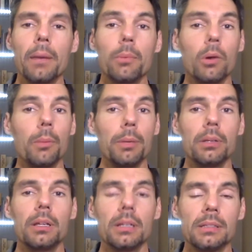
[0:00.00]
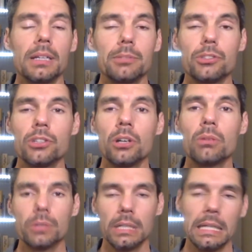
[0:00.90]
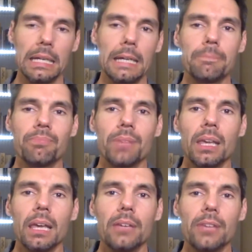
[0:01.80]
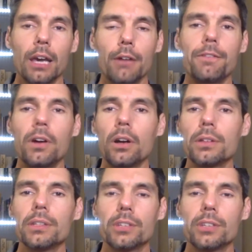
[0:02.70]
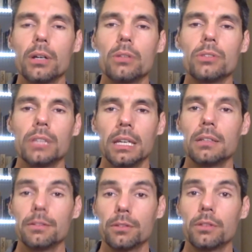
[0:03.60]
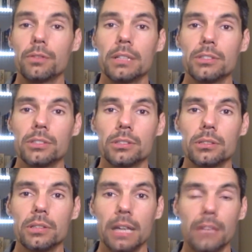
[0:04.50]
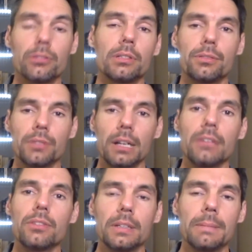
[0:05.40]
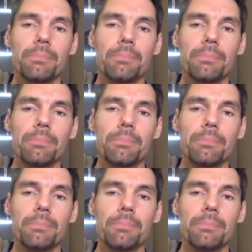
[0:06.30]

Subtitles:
but what people a lot of times don't get is how far this goes in a full-fledged naturalist philosophy.